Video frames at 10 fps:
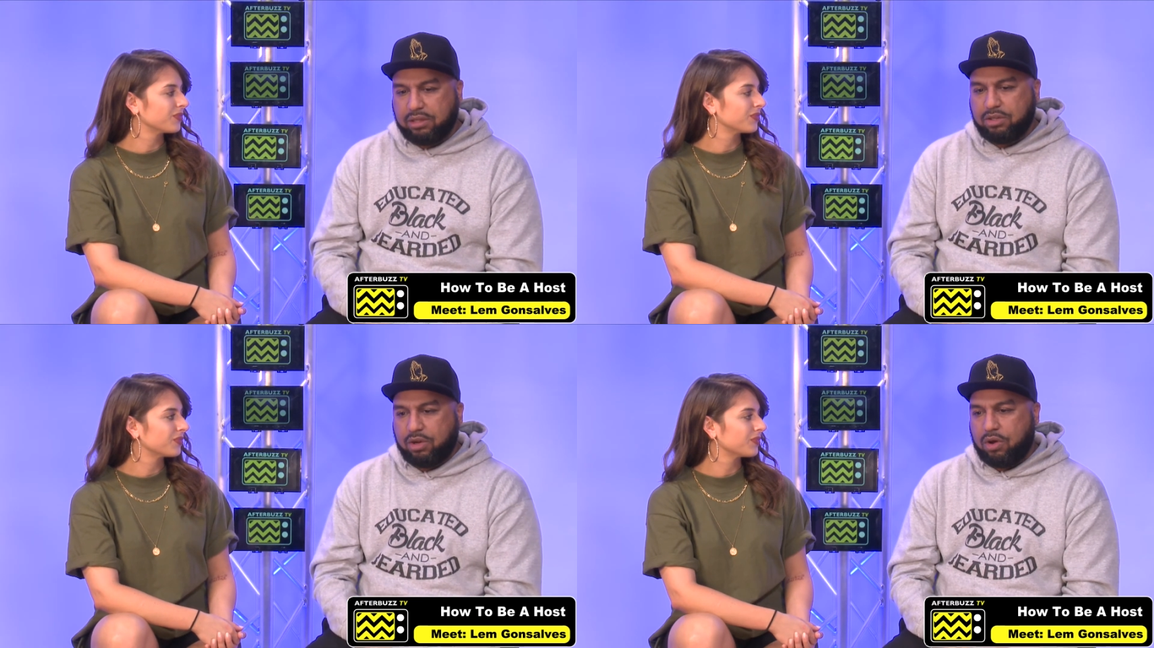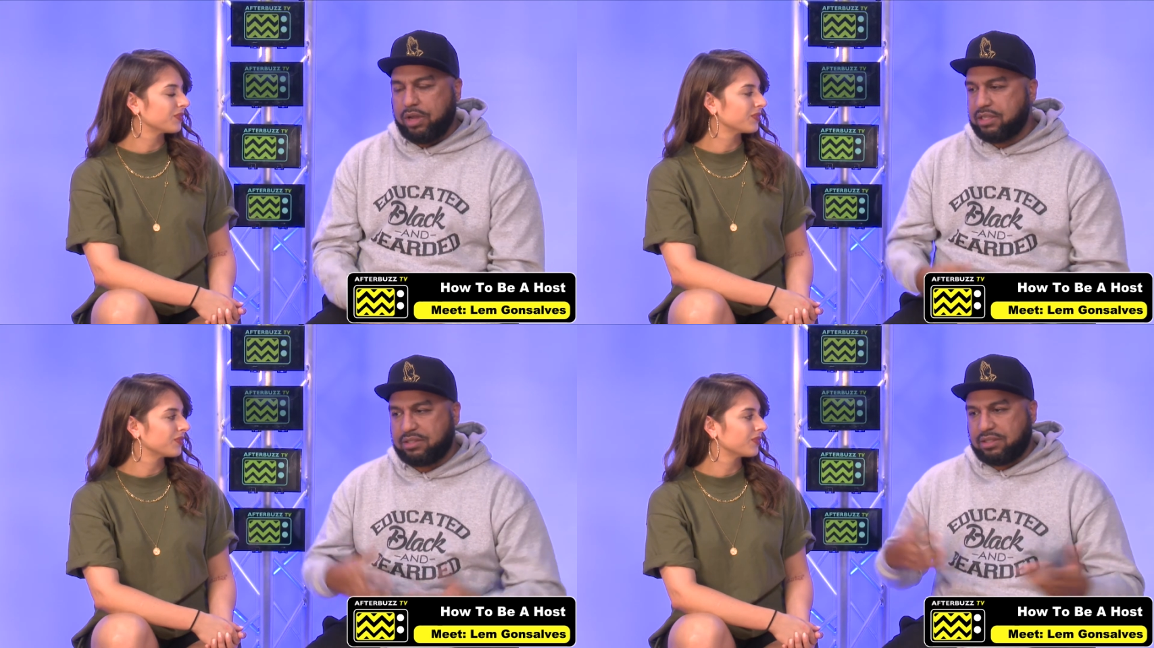Speaker 1: you know,
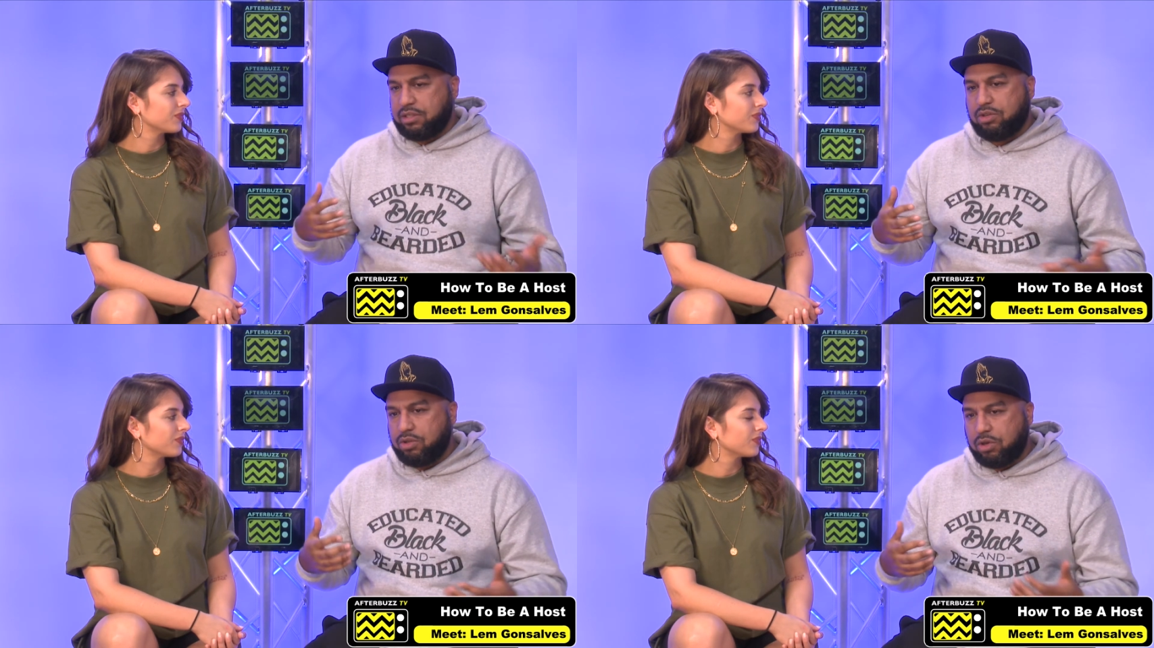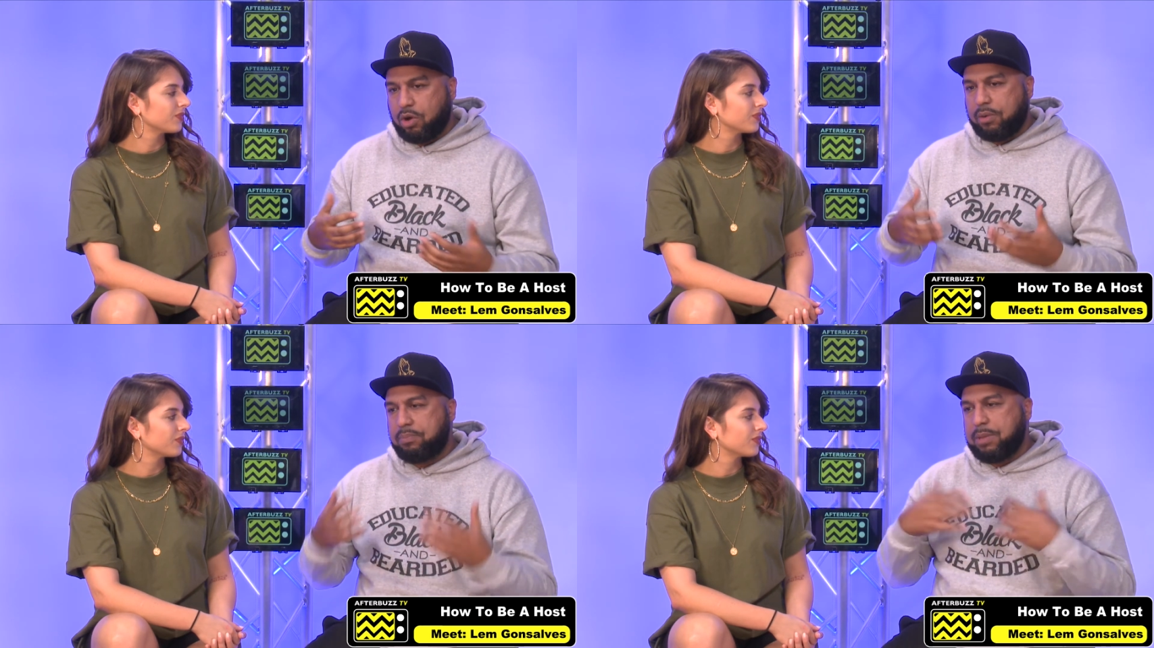it's you, you,
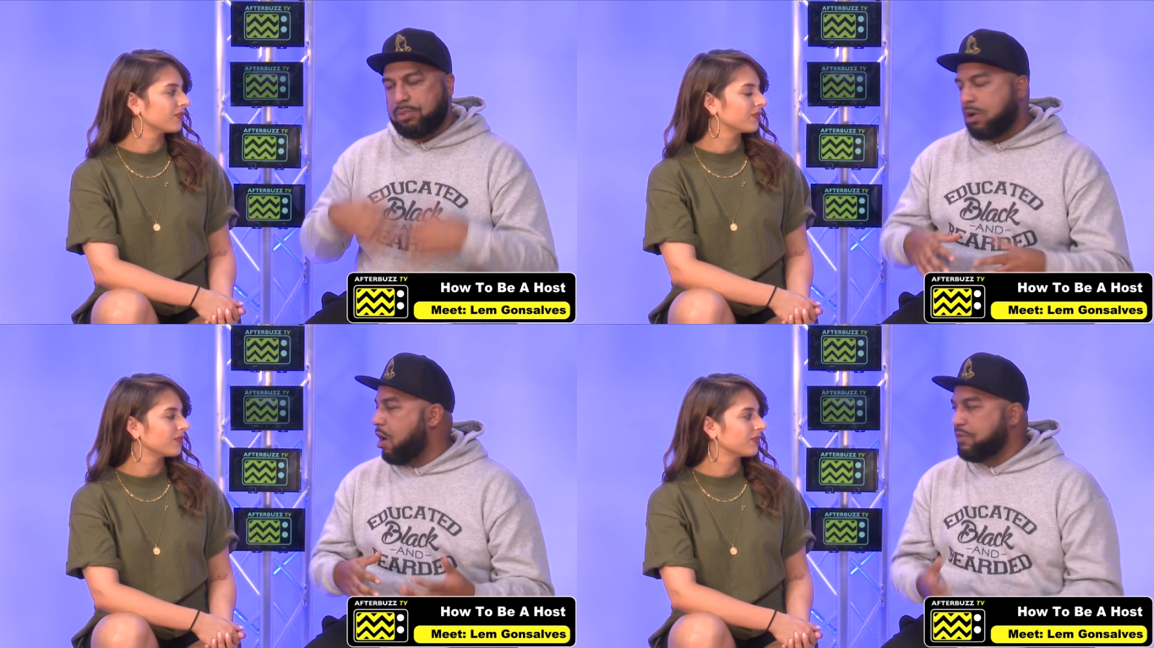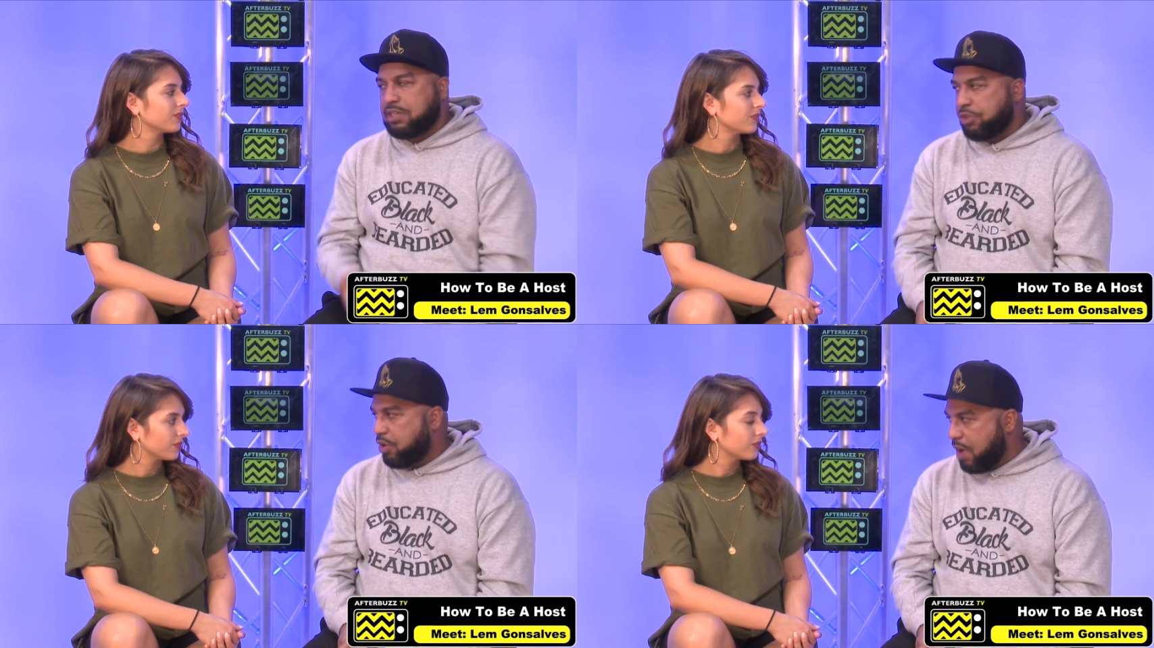know people are always
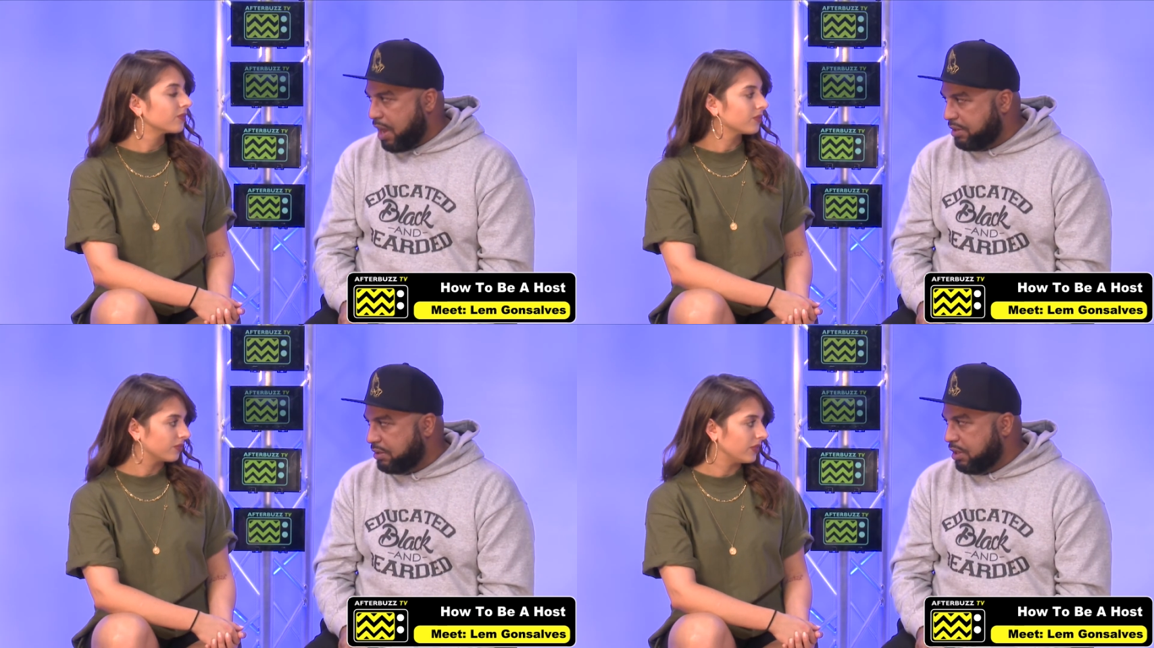on their grind.